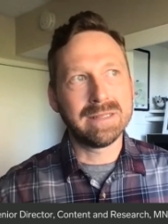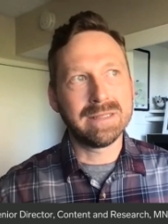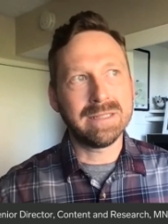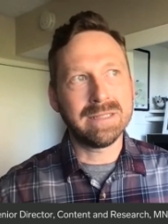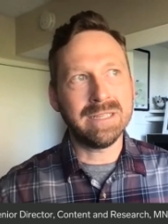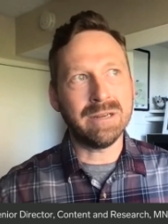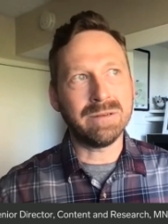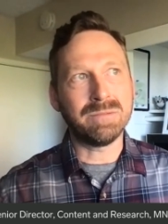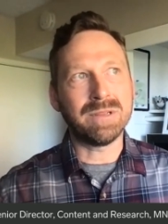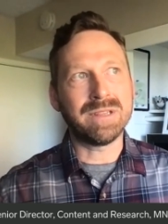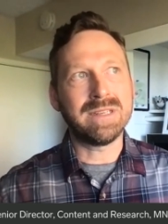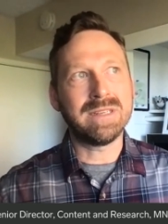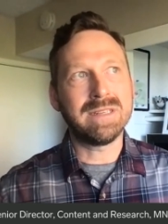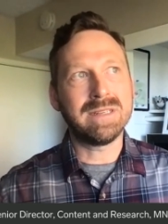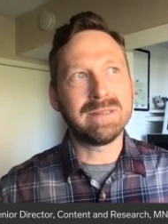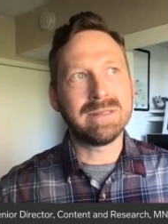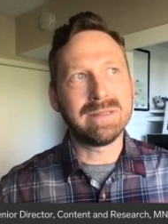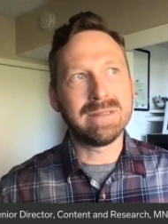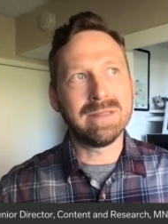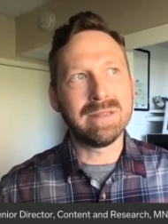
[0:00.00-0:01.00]
with
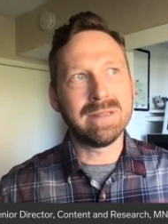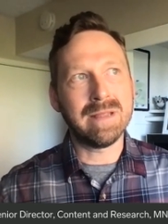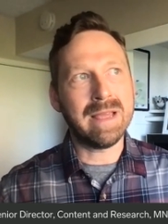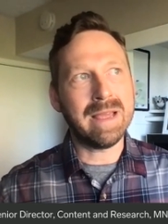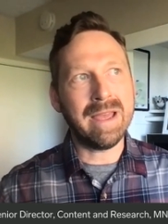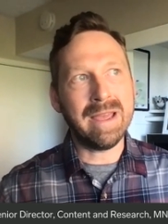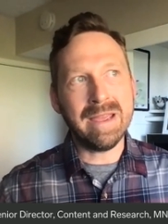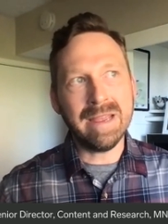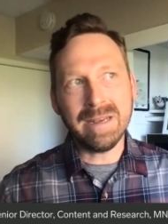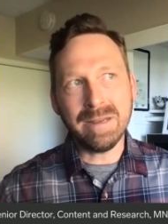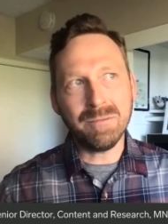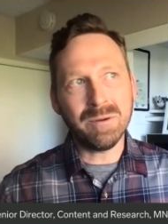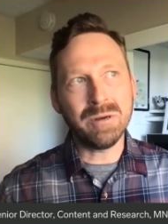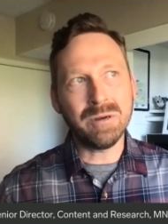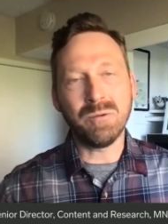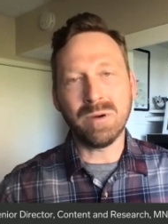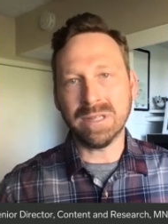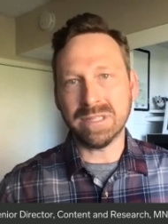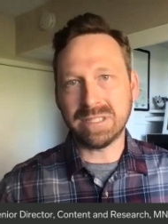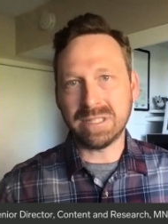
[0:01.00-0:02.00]
anyone
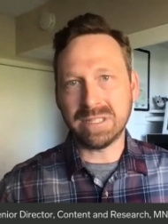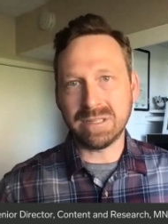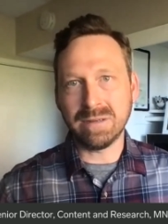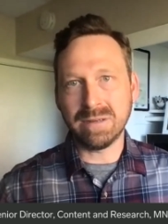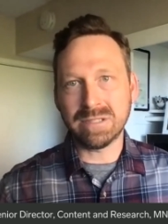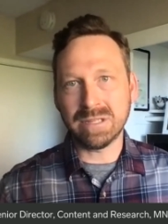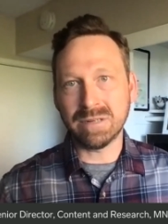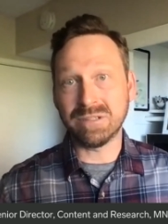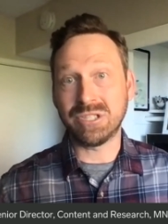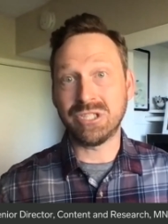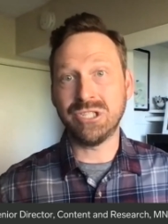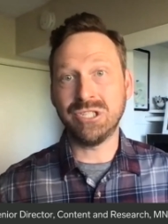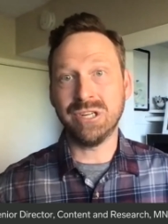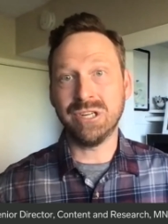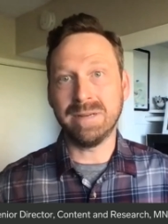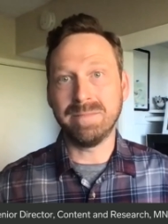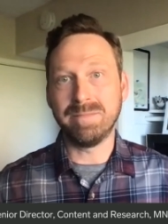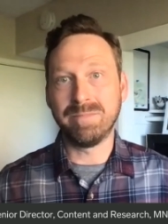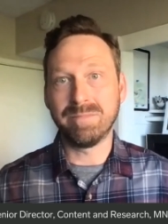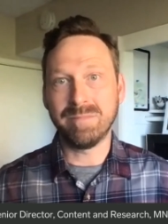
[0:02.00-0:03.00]
who wants to use those
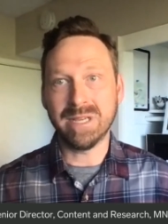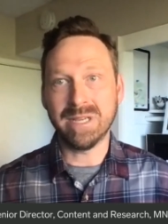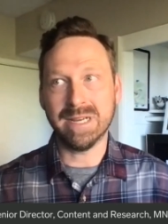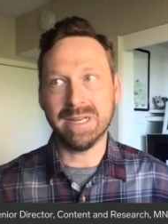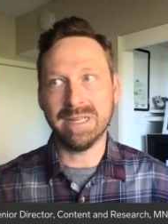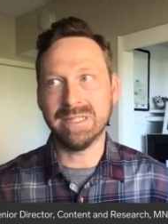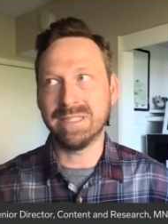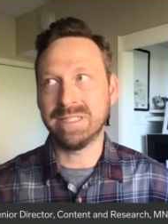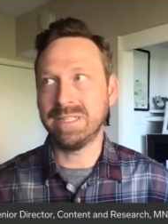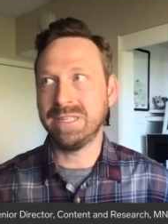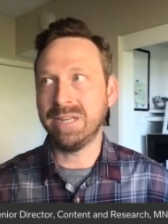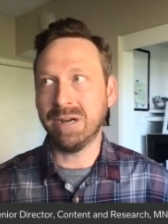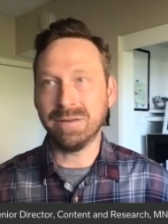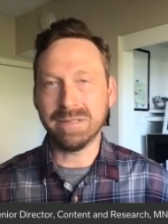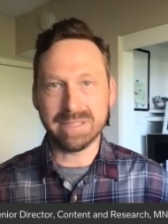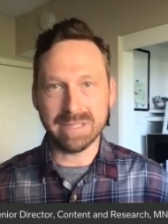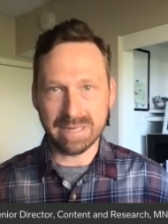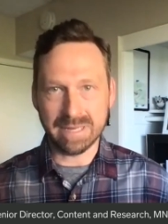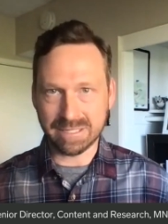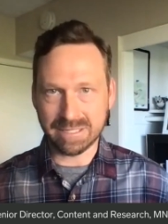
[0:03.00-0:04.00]
should, because
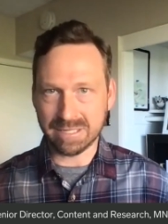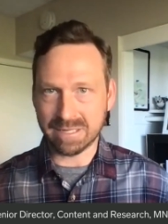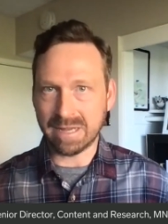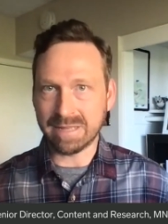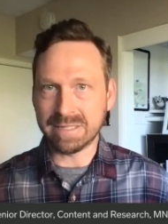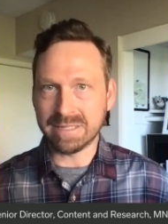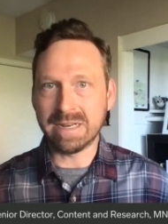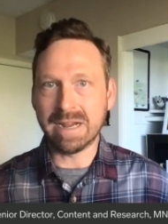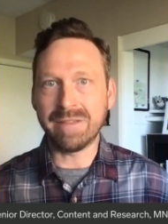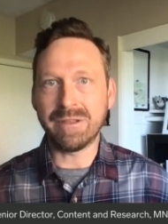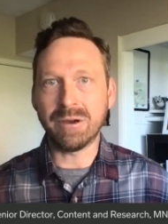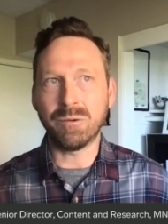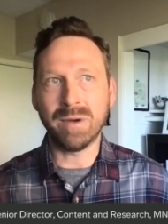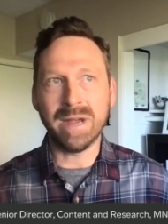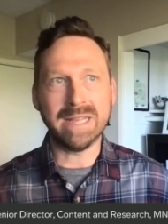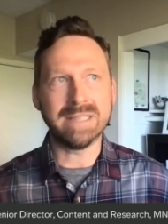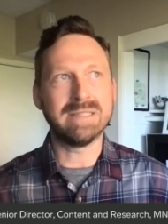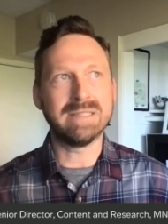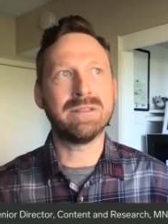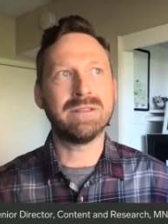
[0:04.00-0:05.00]
it's another
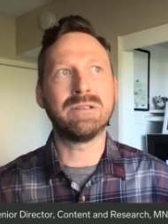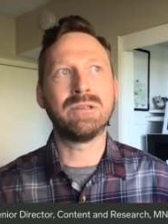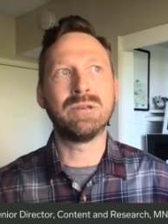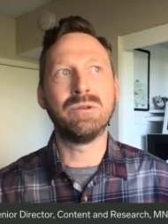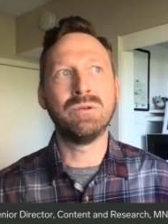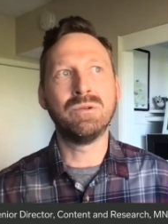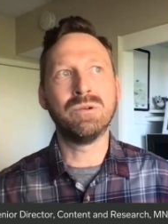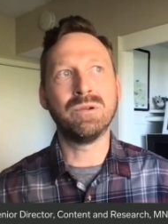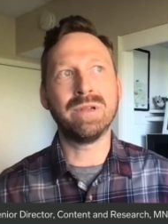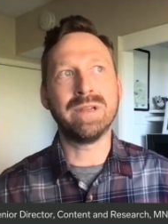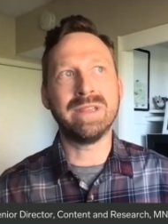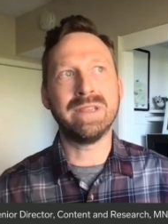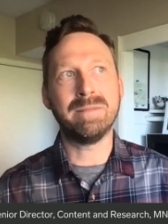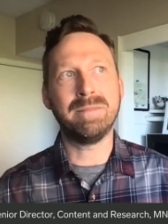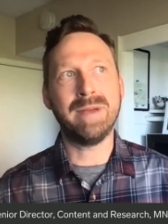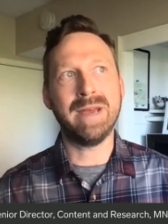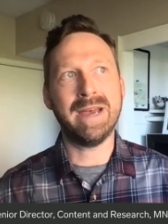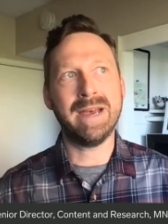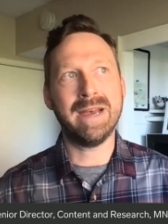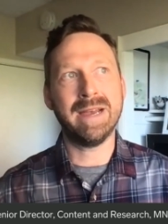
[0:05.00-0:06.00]
way, it's another tool in the
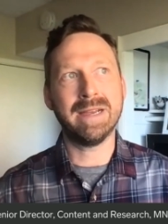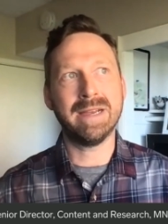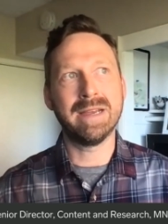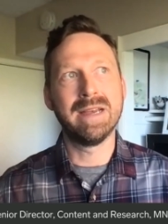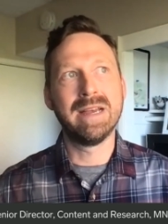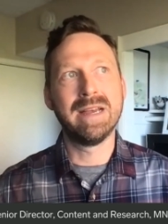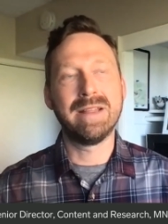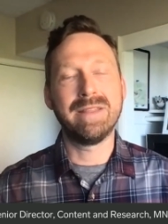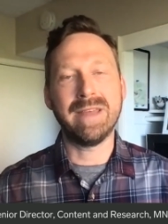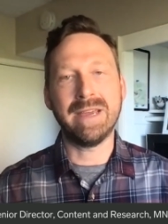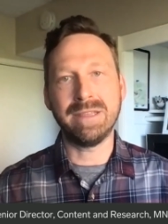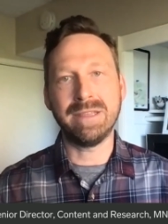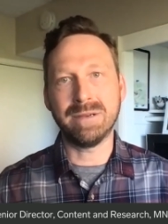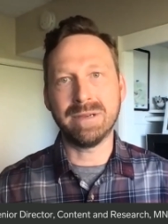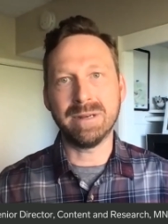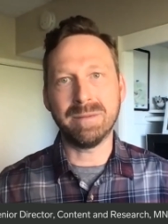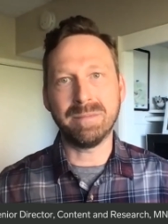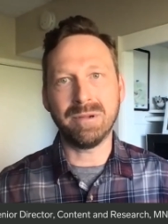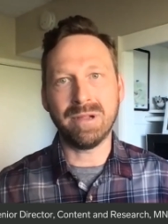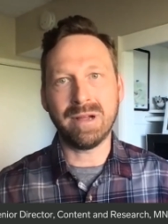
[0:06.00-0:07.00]
bag that you
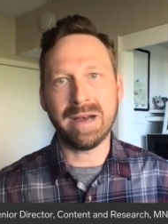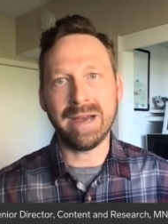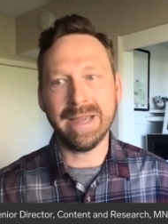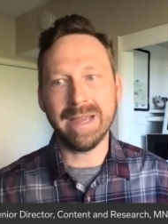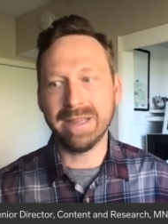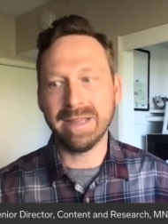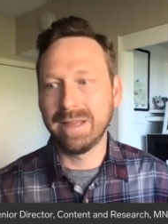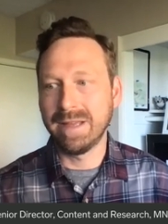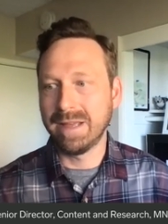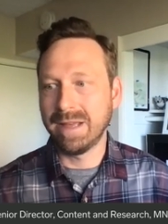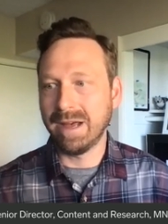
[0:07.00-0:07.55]
can apply.